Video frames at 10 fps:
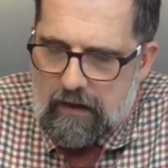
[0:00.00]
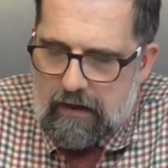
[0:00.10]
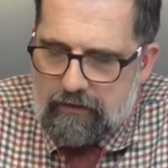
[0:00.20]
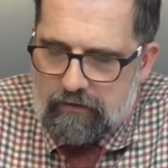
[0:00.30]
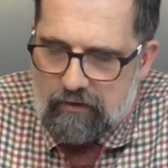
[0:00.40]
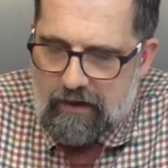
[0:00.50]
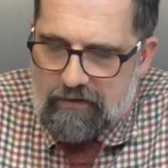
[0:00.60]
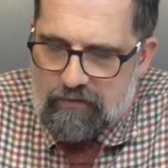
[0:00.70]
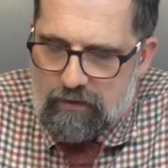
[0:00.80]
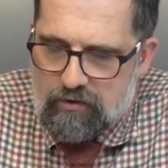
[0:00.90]
And
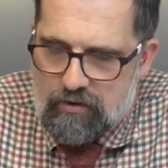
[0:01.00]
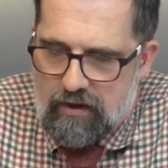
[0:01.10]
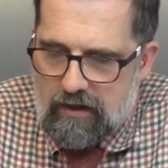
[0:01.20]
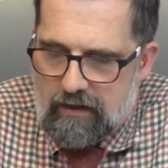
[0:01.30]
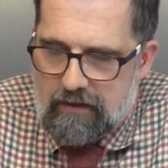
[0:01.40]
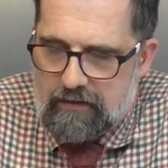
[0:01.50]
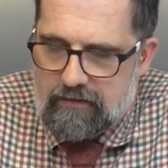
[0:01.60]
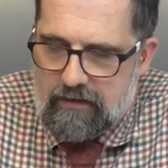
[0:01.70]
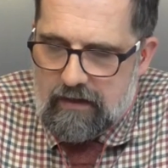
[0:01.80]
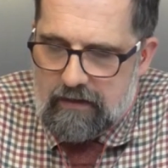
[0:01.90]
unless we try
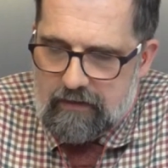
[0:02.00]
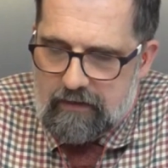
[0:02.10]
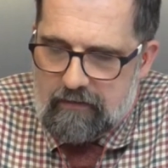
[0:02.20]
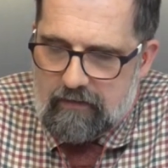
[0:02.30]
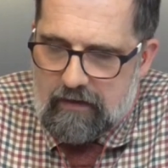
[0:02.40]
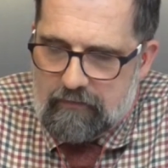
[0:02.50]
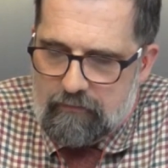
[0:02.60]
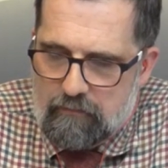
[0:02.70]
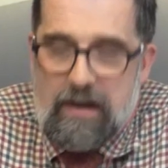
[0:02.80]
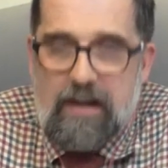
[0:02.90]
and
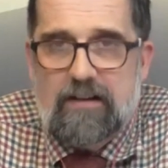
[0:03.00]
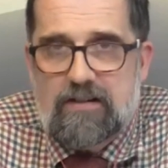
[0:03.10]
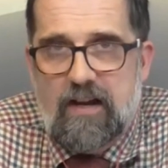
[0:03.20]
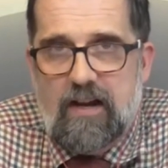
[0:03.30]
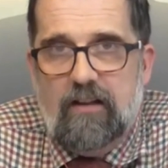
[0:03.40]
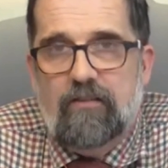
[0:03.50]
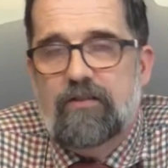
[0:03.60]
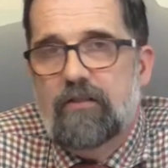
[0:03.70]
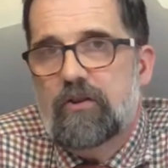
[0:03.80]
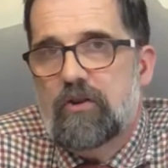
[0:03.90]
make
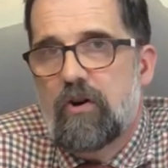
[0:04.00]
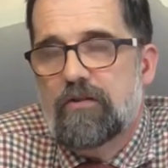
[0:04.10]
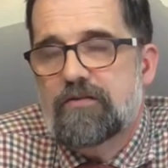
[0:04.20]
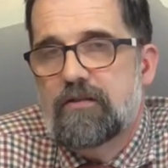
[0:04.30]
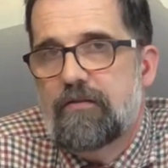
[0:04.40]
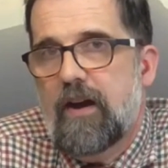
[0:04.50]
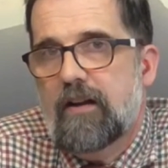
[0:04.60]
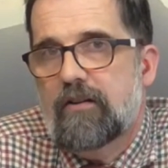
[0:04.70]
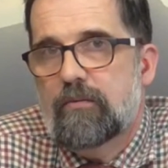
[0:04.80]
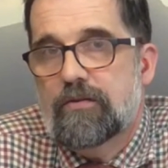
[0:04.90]
sense of the cause and
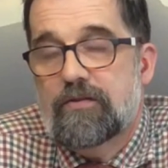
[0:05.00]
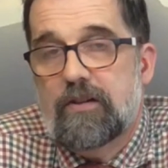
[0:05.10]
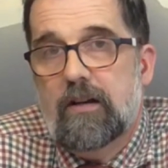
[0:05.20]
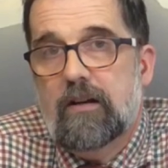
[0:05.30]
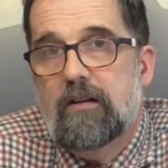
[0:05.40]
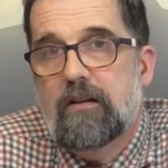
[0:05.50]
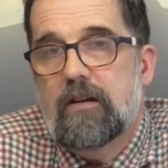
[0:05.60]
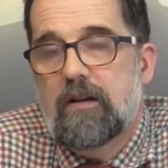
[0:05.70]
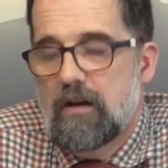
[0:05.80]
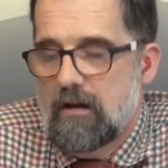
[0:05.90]
effect that we're seeing,
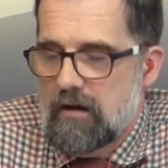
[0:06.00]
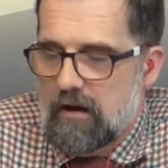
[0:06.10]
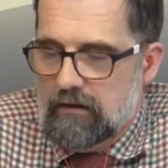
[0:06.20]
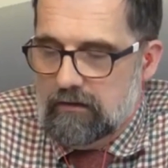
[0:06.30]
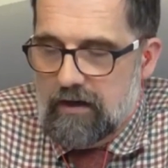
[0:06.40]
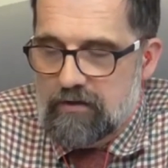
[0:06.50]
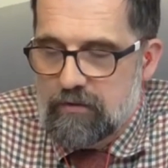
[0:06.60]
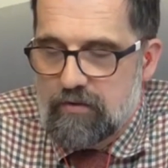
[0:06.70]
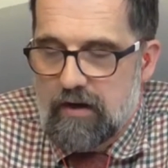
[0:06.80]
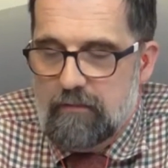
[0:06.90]
unless
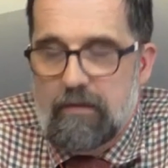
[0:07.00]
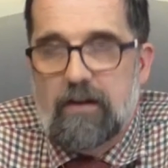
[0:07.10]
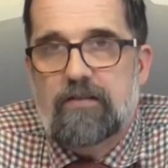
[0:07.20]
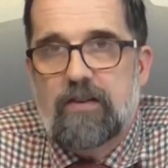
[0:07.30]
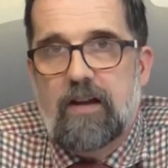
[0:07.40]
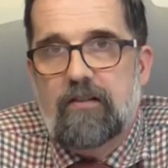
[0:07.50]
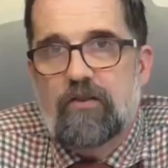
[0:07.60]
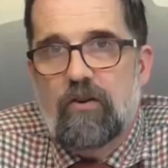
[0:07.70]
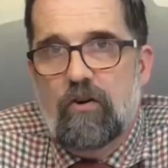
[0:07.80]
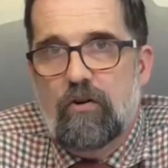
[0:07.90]
we try and make
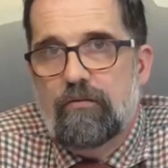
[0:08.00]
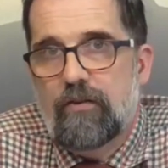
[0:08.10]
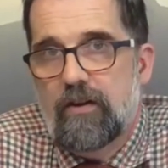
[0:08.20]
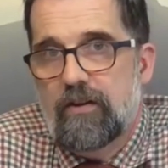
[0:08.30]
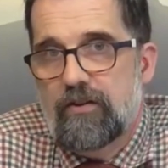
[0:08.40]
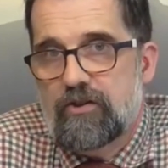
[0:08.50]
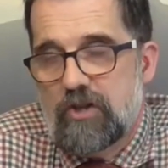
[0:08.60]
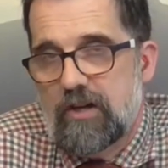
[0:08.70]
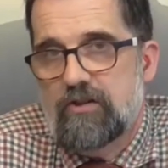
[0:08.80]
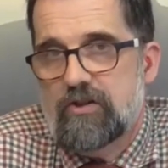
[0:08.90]
sense of the
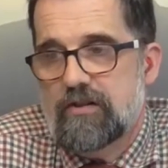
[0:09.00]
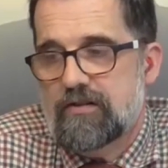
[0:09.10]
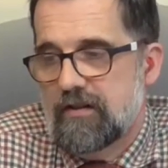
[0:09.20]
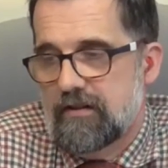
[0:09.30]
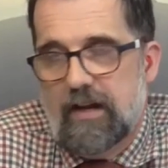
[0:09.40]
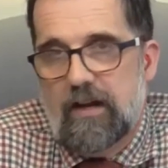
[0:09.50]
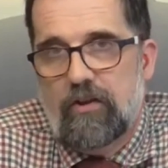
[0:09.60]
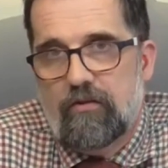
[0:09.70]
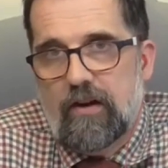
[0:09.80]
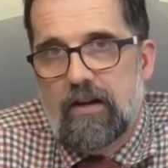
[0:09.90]
changes in
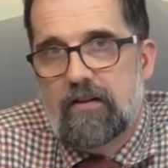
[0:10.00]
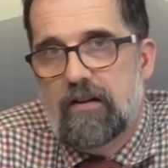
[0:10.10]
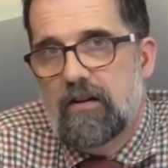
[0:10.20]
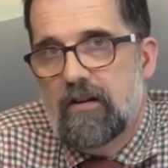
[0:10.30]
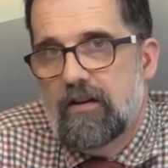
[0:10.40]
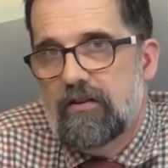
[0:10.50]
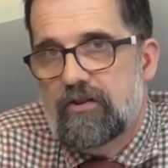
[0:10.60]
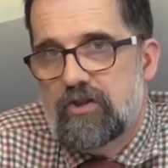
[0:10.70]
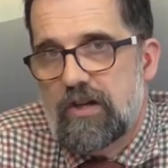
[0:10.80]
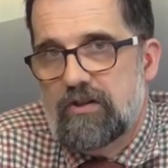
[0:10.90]
death rate, the
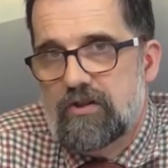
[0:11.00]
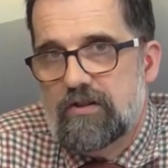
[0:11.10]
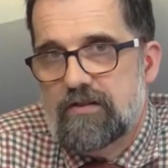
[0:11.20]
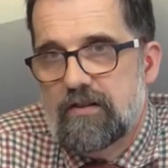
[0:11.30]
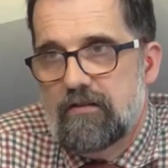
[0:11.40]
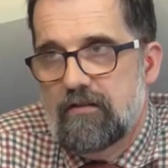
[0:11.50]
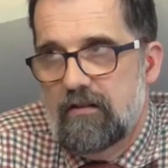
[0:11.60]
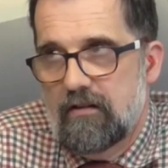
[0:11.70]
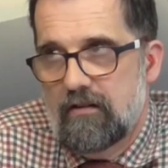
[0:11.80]
changes in